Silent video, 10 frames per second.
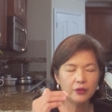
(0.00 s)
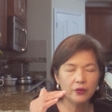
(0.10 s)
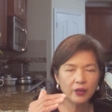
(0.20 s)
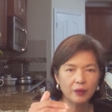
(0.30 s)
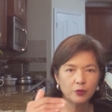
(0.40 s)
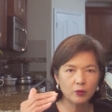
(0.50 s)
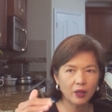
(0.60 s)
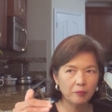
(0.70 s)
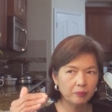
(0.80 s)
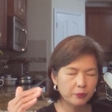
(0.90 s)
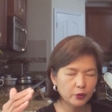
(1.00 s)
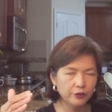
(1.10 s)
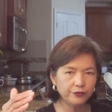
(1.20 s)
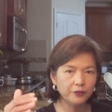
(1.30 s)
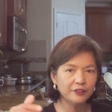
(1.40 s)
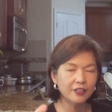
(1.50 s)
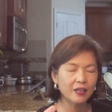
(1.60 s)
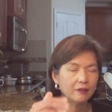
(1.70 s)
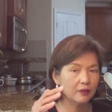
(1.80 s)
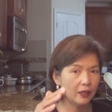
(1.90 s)
you have to have proof on
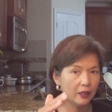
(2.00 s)
that